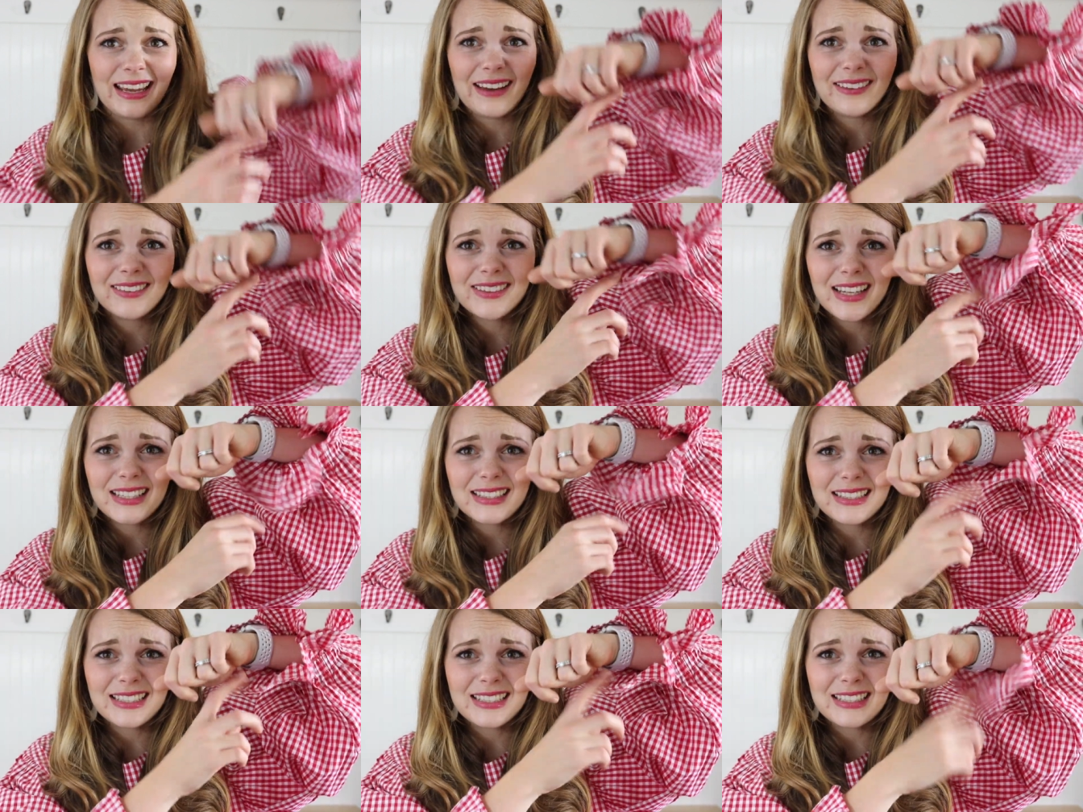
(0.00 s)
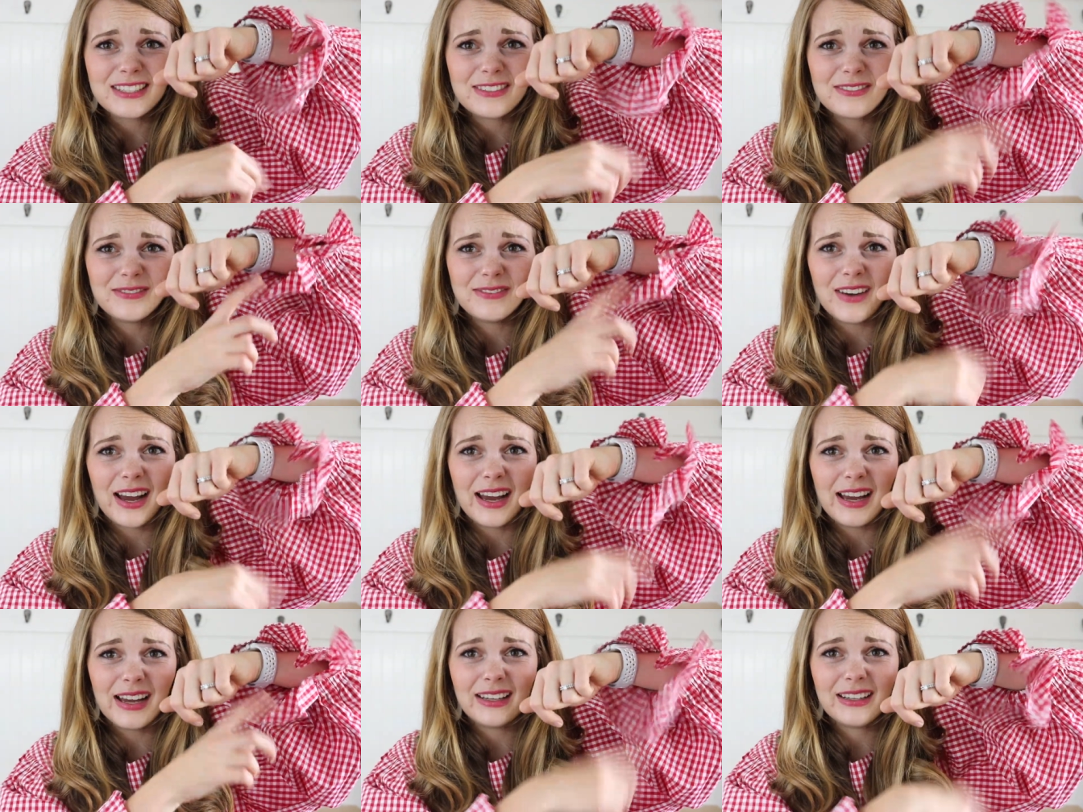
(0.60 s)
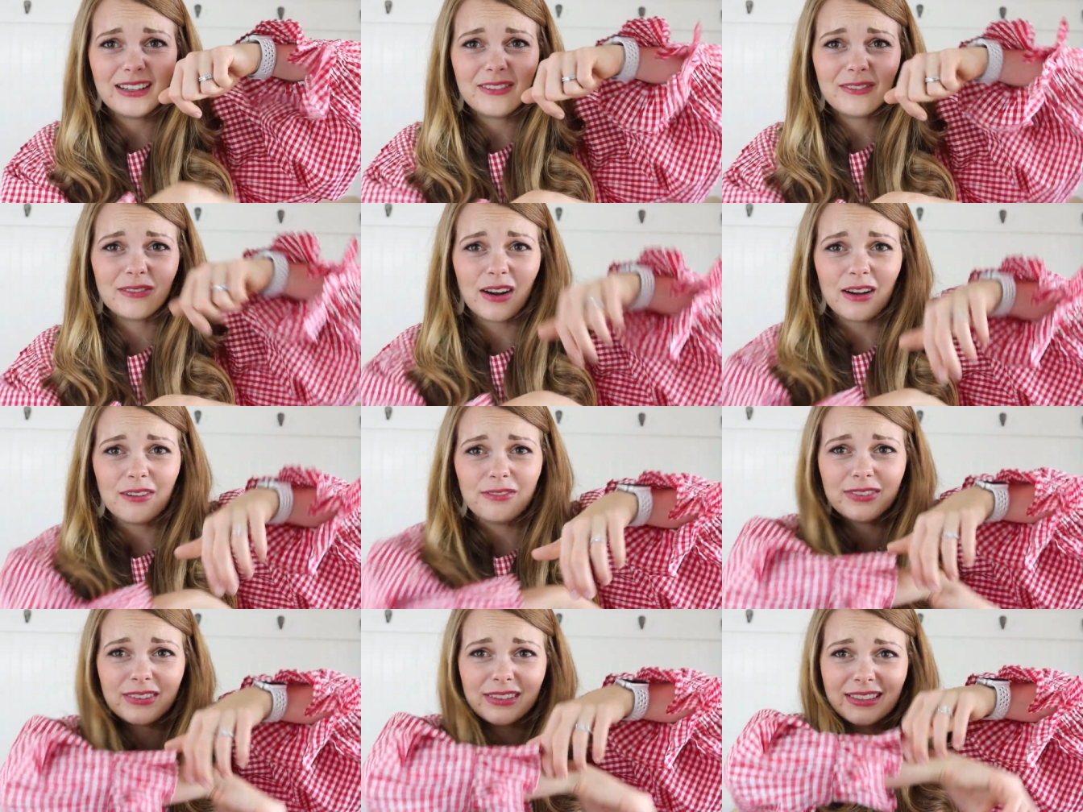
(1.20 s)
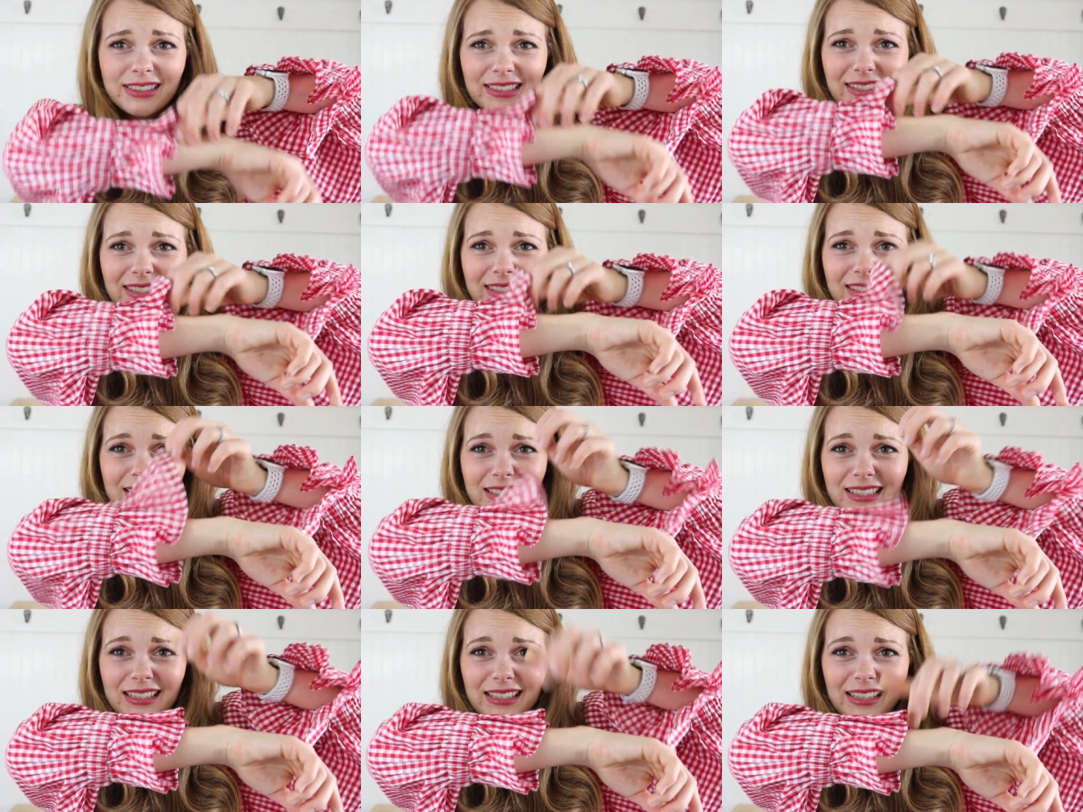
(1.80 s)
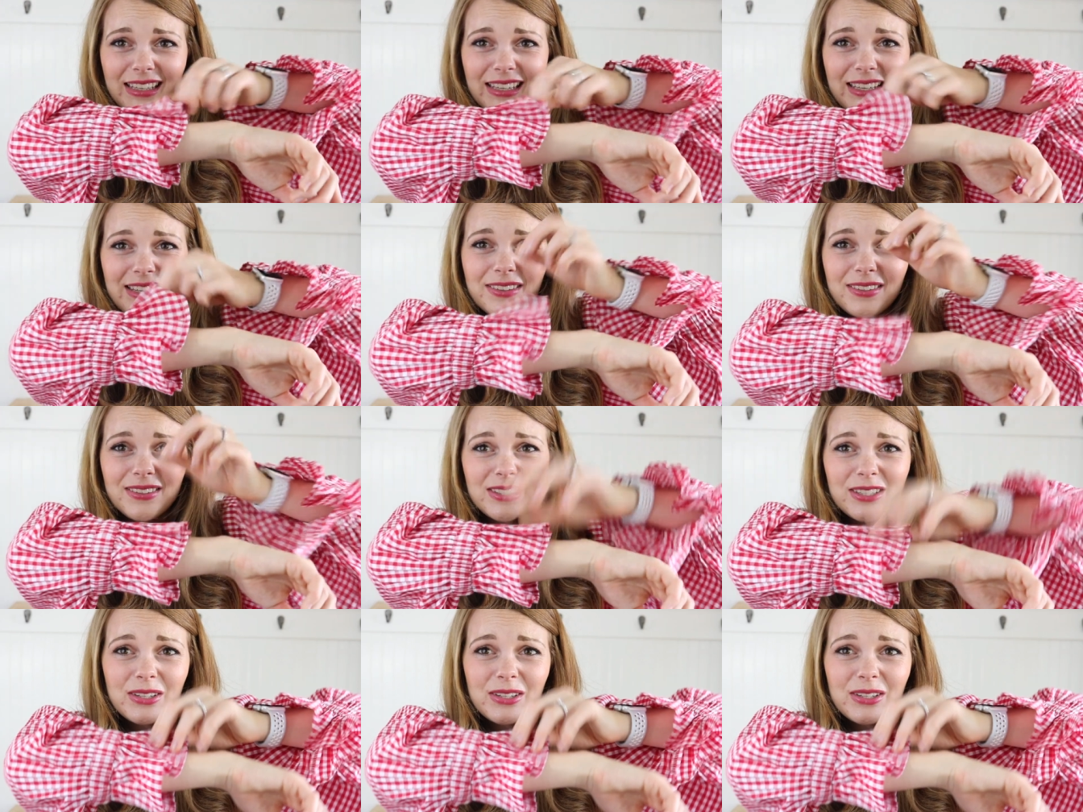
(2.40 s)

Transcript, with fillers: I've got these fun ruffly sleeves.